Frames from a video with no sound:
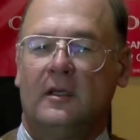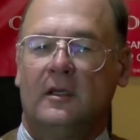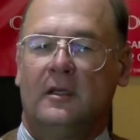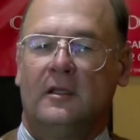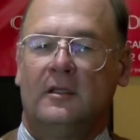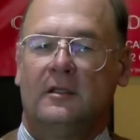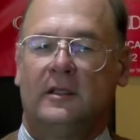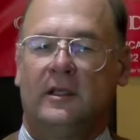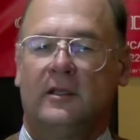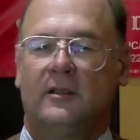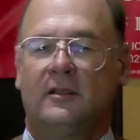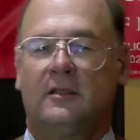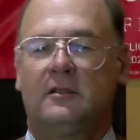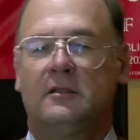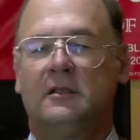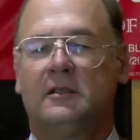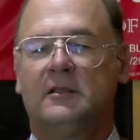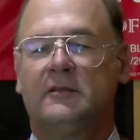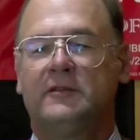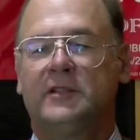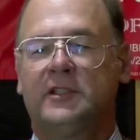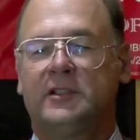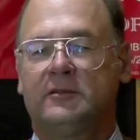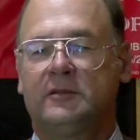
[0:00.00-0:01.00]
Now, the Clerk
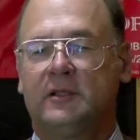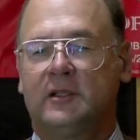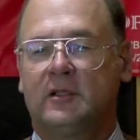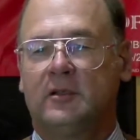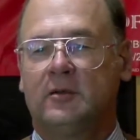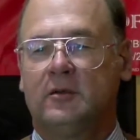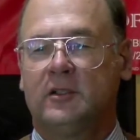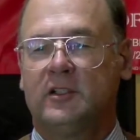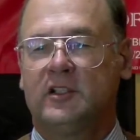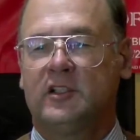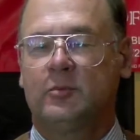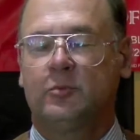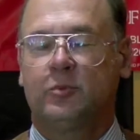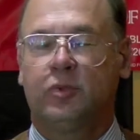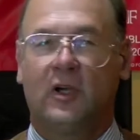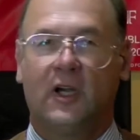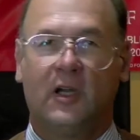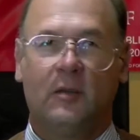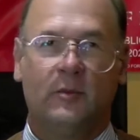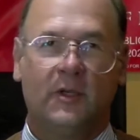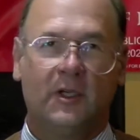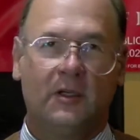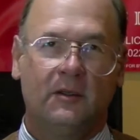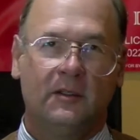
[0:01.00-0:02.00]
of District Court's
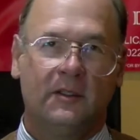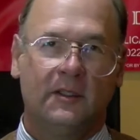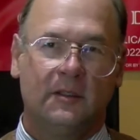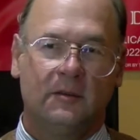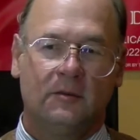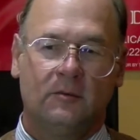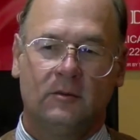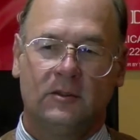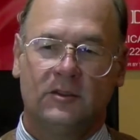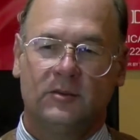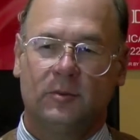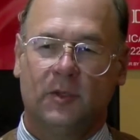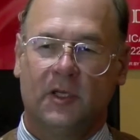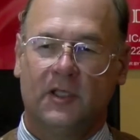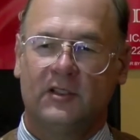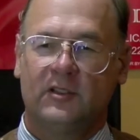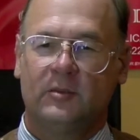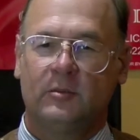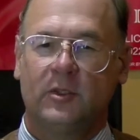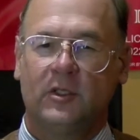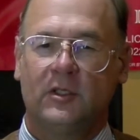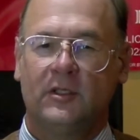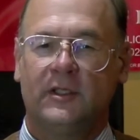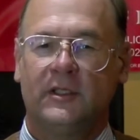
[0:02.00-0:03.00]
primary
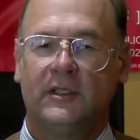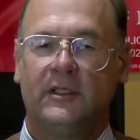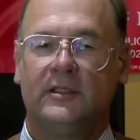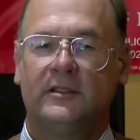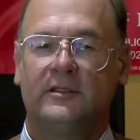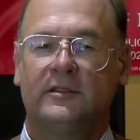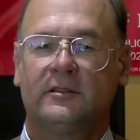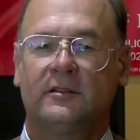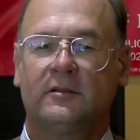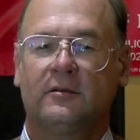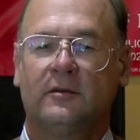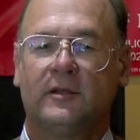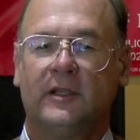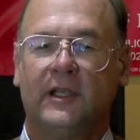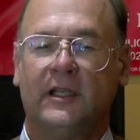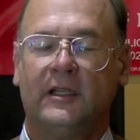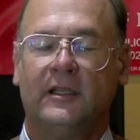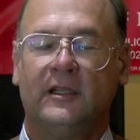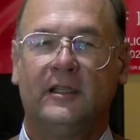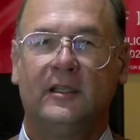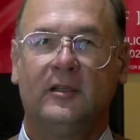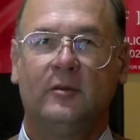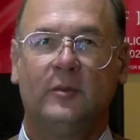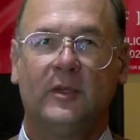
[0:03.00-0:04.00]
responsibility is
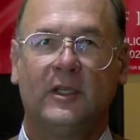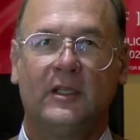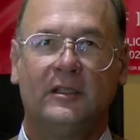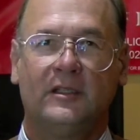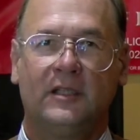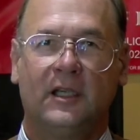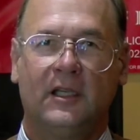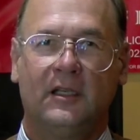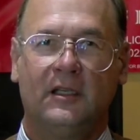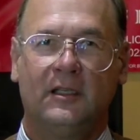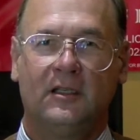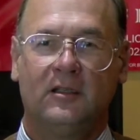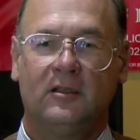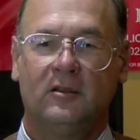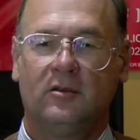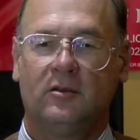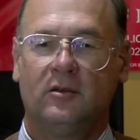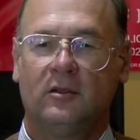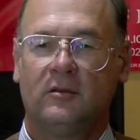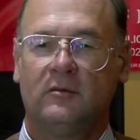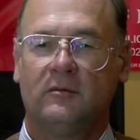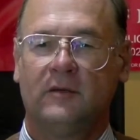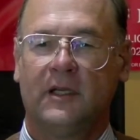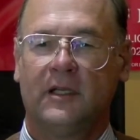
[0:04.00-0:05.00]
creating and maintaining
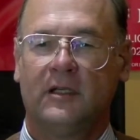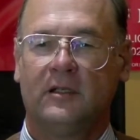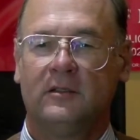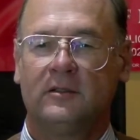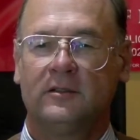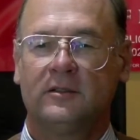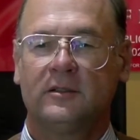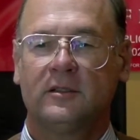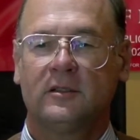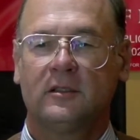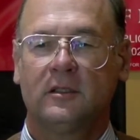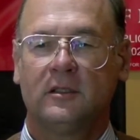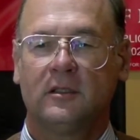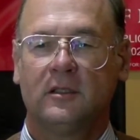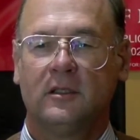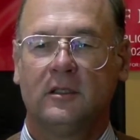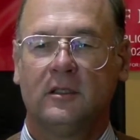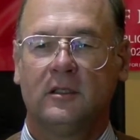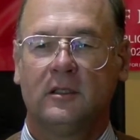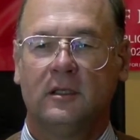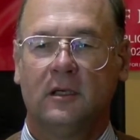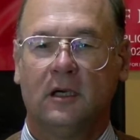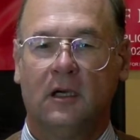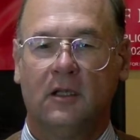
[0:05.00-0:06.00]
court records.
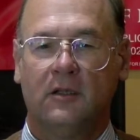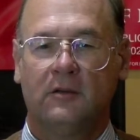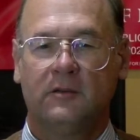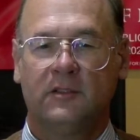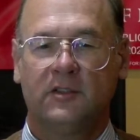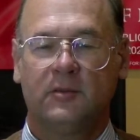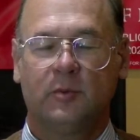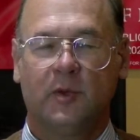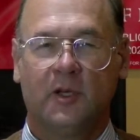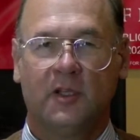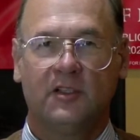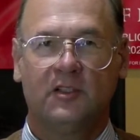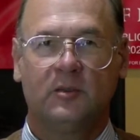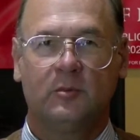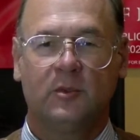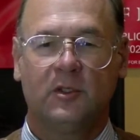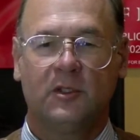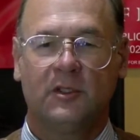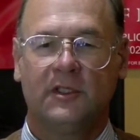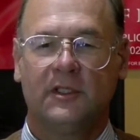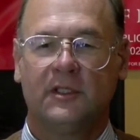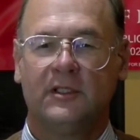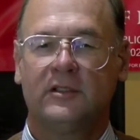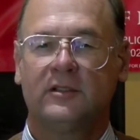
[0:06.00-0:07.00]
Other
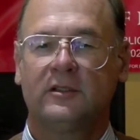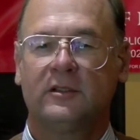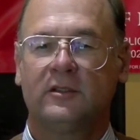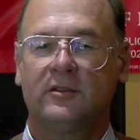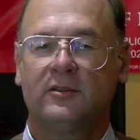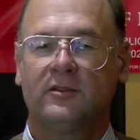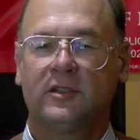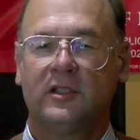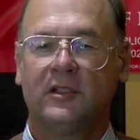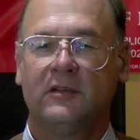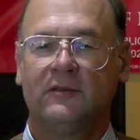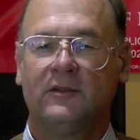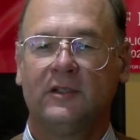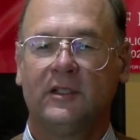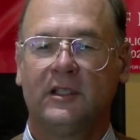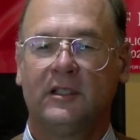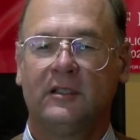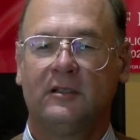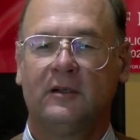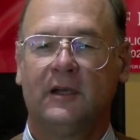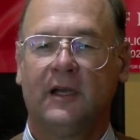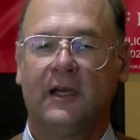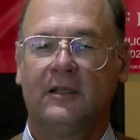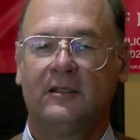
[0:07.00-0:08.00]
responsibilities are chiefly
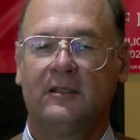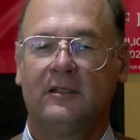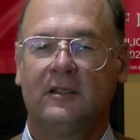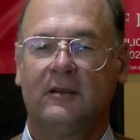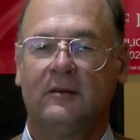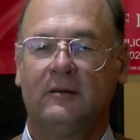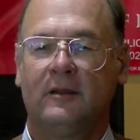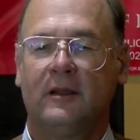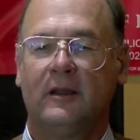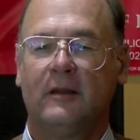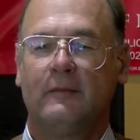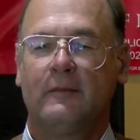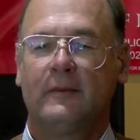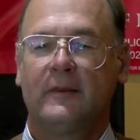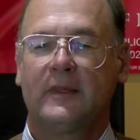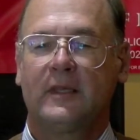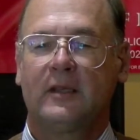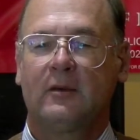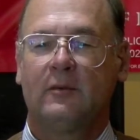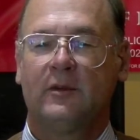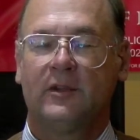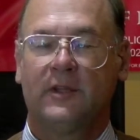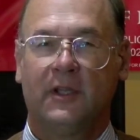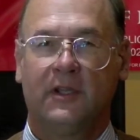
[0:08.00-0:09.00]
interacting
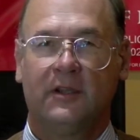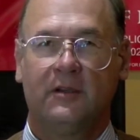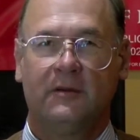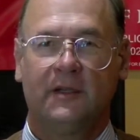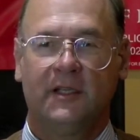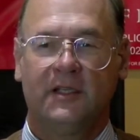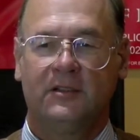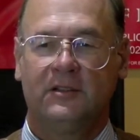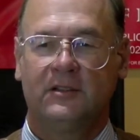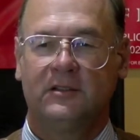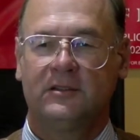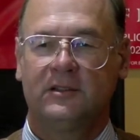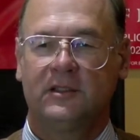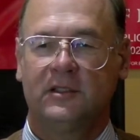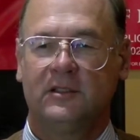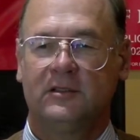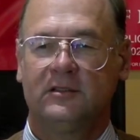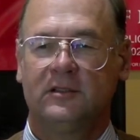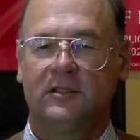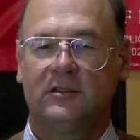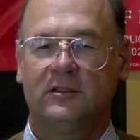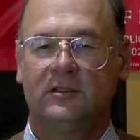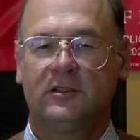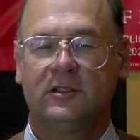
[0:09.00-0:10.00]
with other agencies
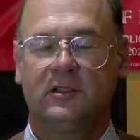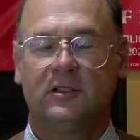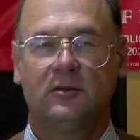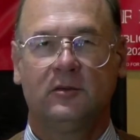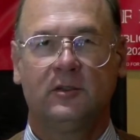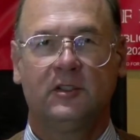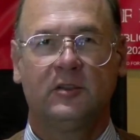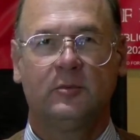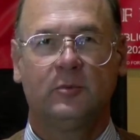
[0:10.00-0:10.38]
such as the U.S.